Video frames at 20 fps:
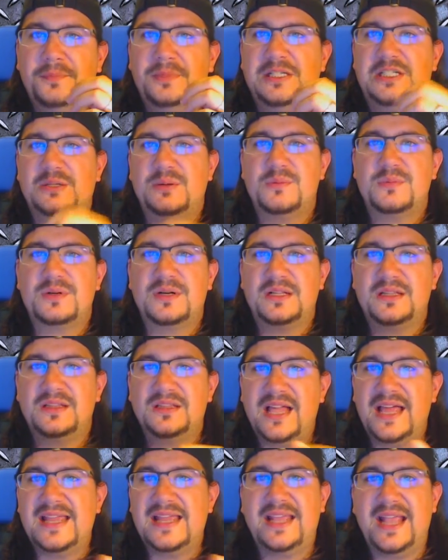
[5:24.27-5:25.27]
Please remember to
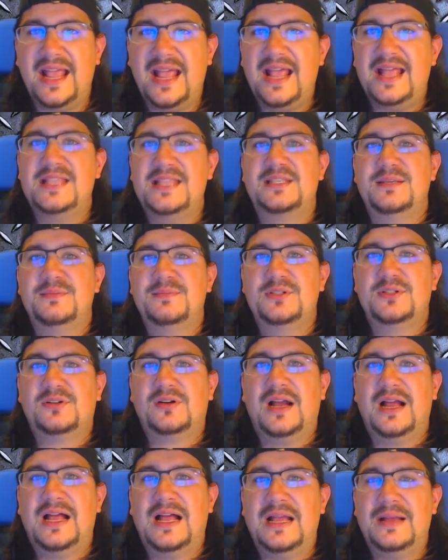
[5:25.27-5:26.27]
like and
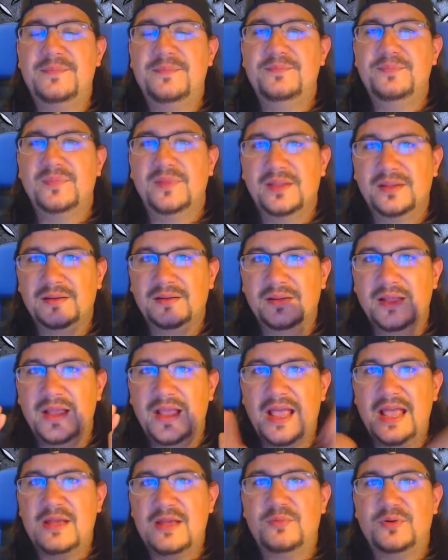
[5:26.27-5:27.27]
subscribe,
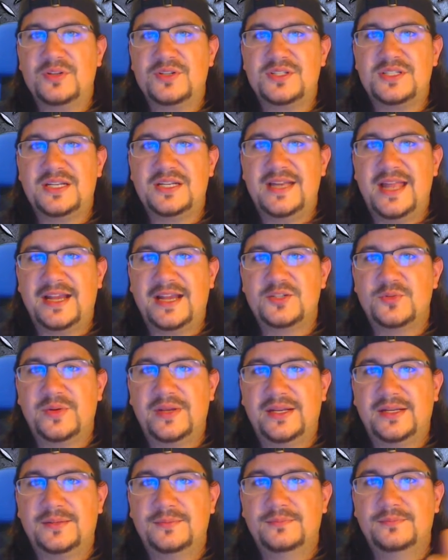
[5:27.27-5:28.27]
and we'll see you next week.